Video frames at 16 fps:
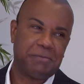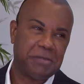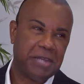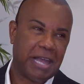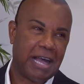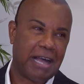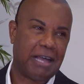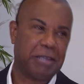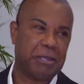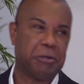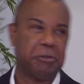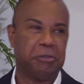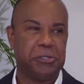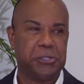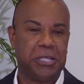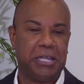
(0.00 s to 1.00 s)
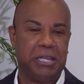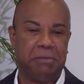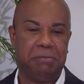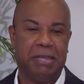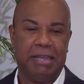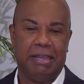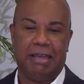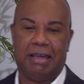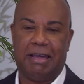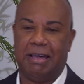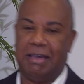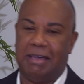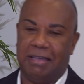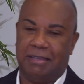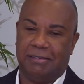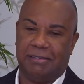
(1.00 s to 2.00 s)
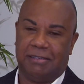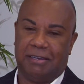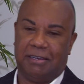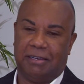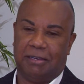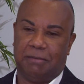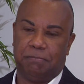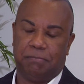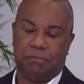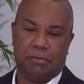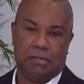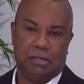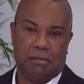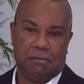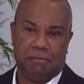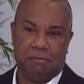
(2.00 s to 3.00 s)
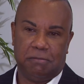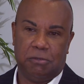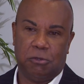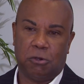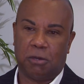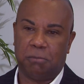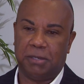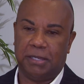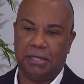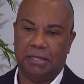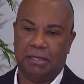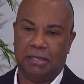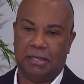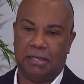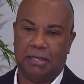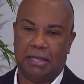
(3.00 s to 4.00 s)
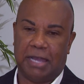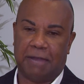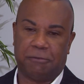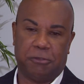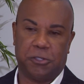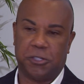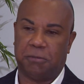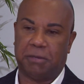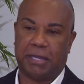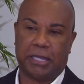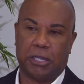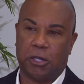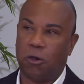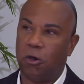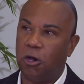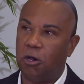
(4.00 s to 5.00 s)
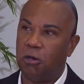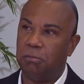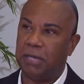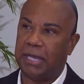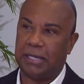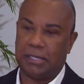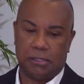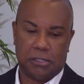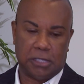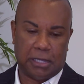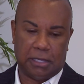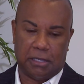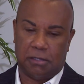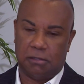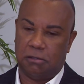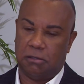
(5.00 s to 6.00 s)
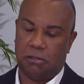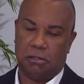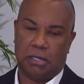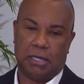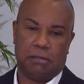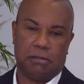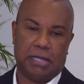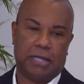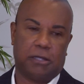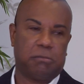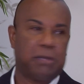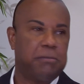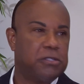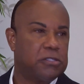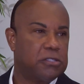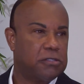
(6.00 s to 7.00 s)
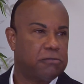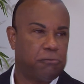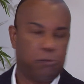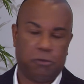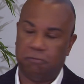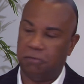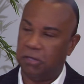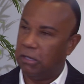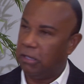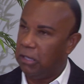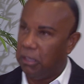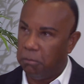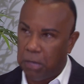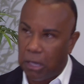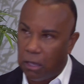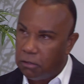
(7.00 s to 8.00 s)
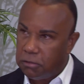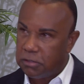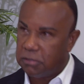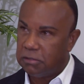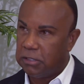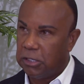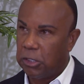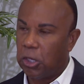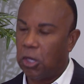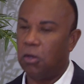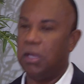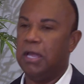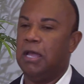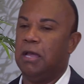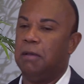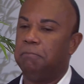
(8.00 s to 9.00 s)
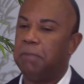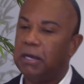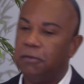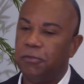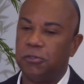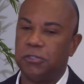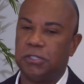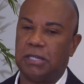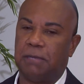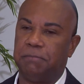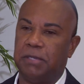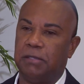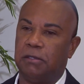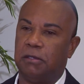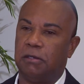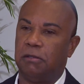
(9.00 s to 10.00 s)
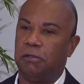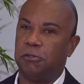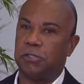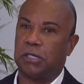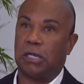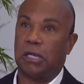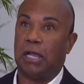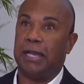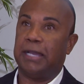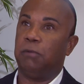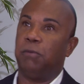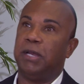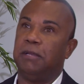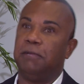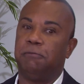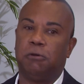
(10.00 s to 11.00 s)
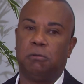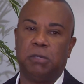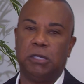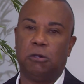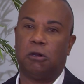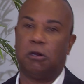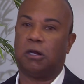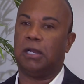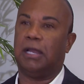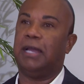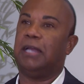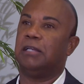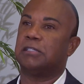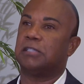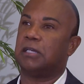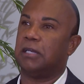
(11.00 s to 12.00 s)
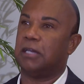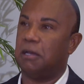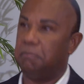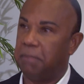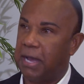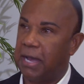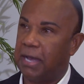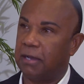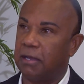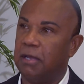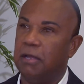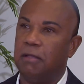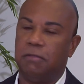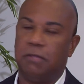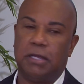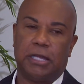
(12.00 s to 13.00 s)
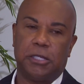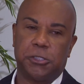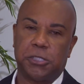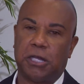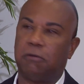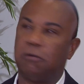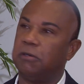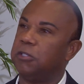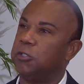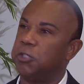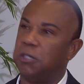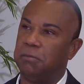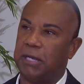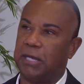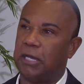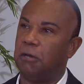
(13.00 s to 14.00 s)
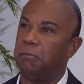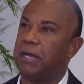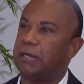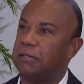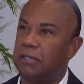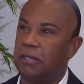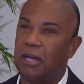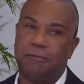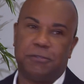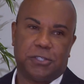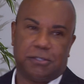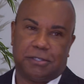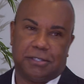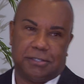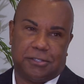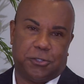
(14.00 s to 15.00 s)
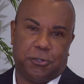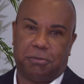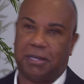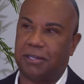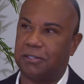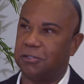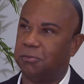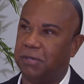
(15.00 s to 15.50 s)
something I go to the gym, and if normally after the gym I can go home, I can handle my business via emails, you know. But if there's something that there's a client waiting for me or a client is going to come back, then I shower at the gym and I go back to the office. It's 2 blocks